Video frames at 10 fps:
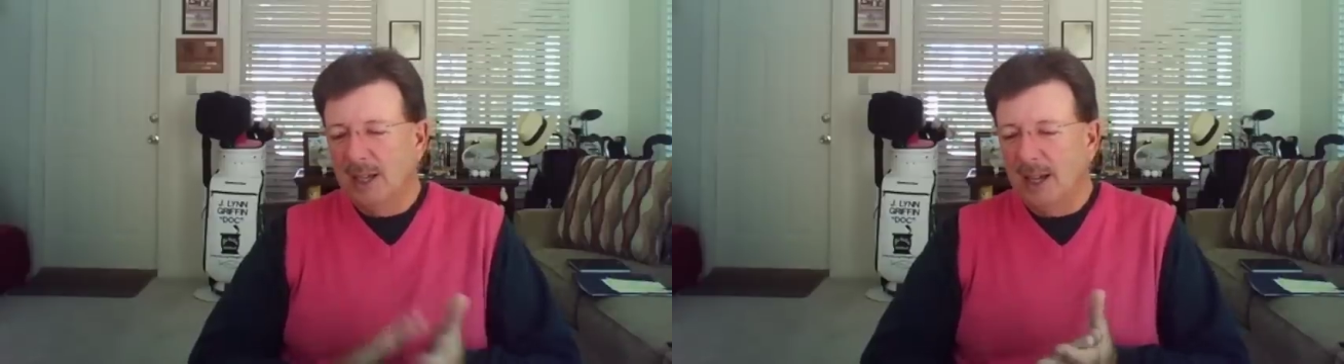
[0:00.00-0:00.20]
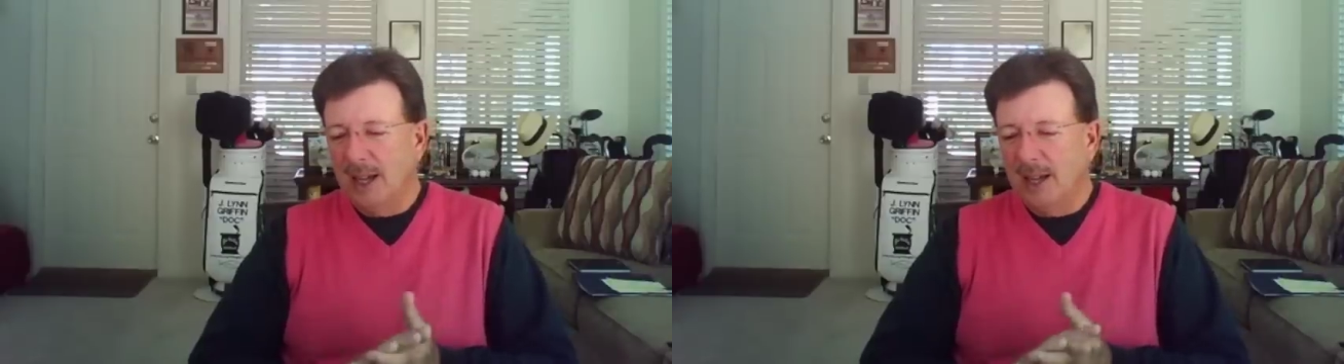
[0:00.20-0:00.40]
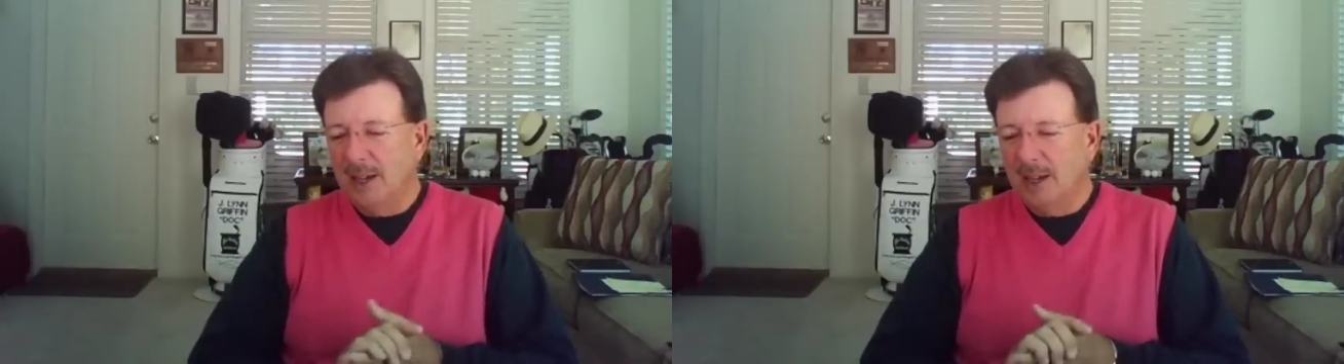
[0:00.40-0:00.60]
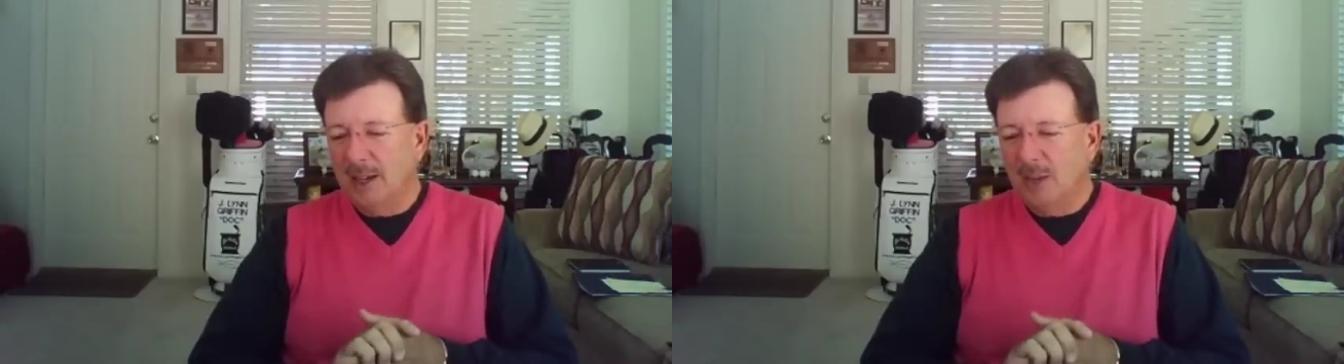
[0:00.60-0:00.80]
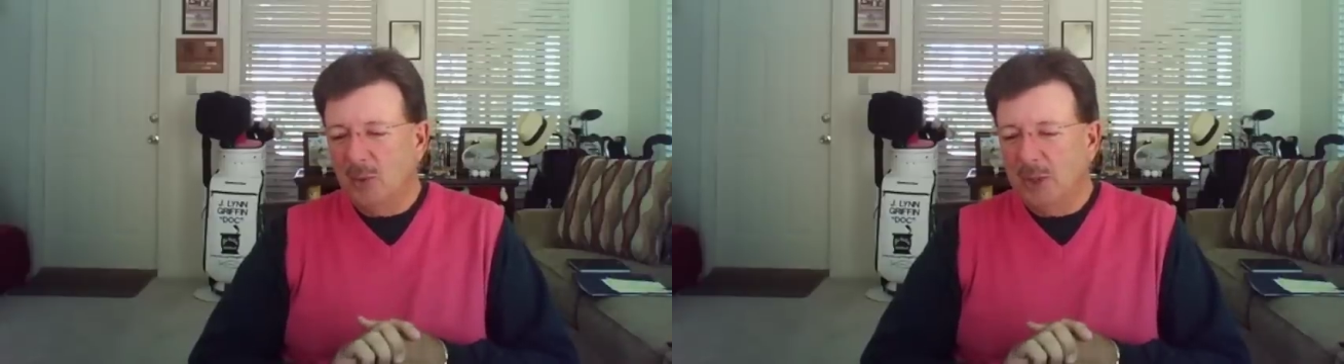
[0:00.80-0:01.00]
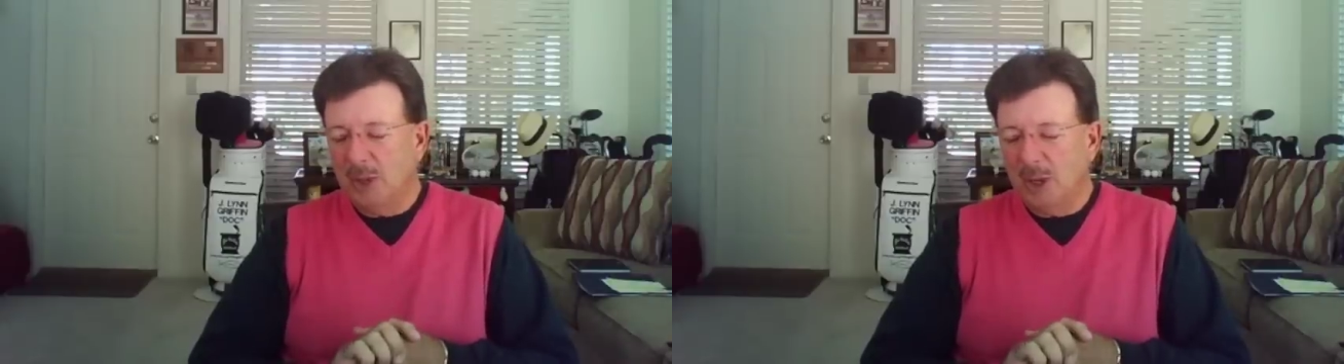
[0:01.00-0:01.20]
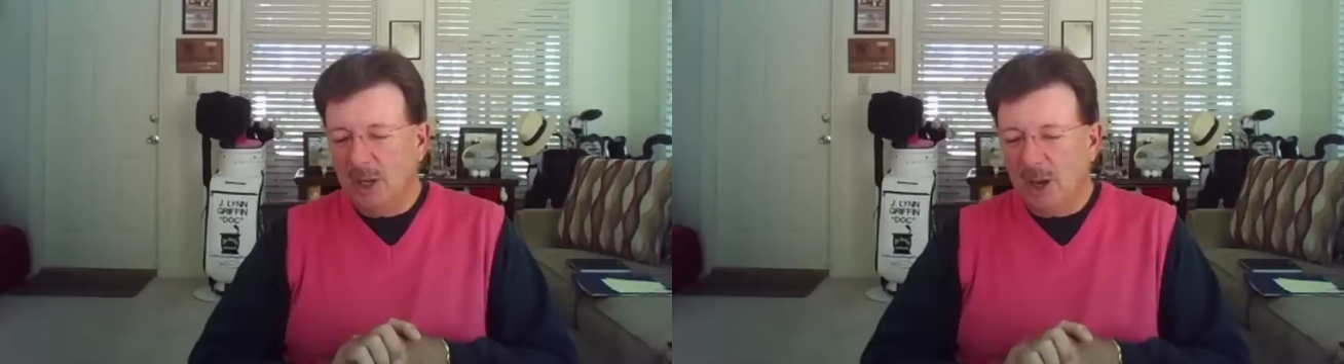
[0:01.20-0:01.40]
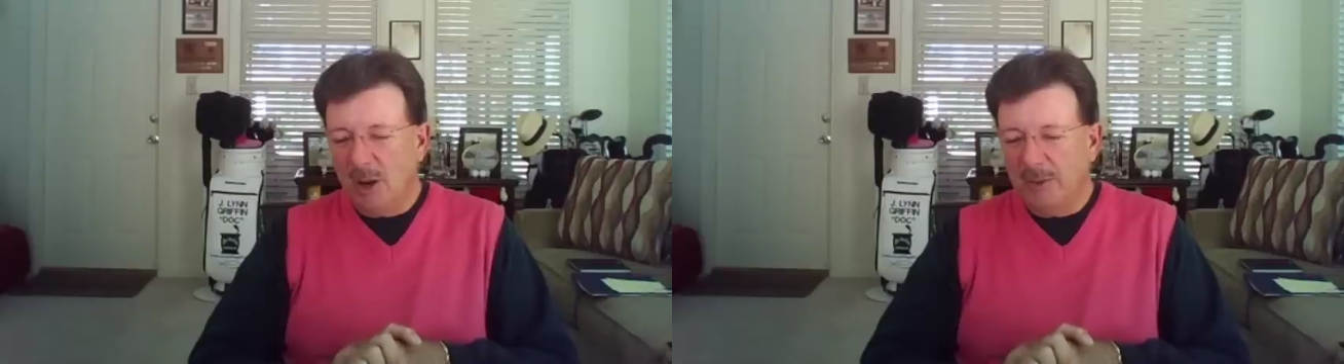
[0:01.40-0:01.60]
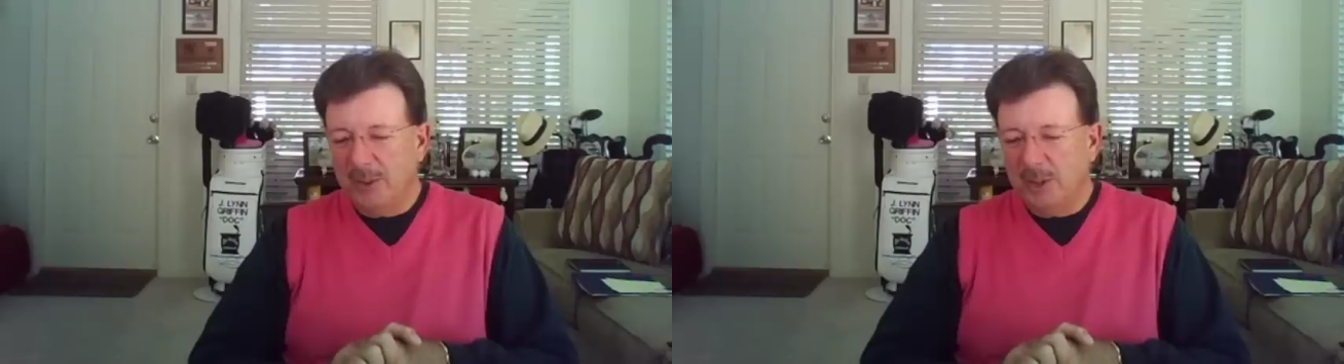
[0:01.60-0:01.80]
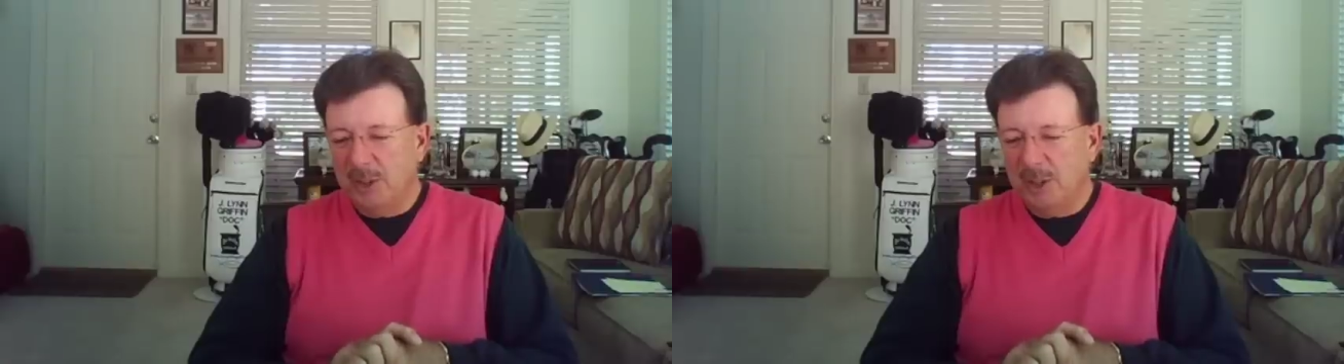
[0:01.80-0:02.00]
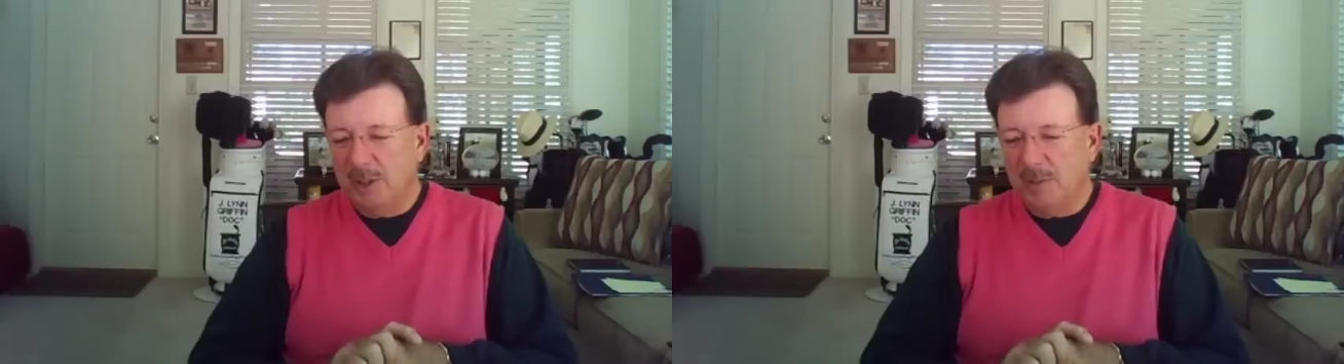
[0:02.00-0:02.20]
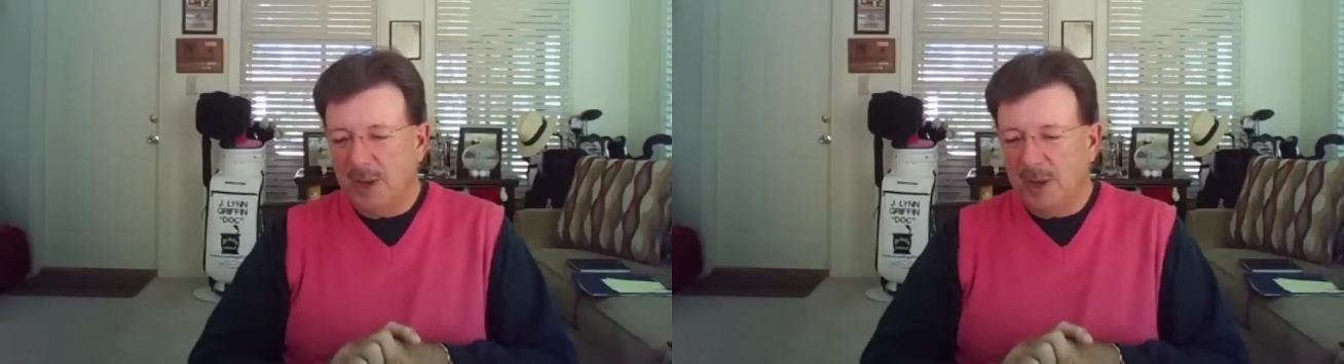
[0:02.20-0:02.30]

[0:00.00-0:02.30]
And we started off this year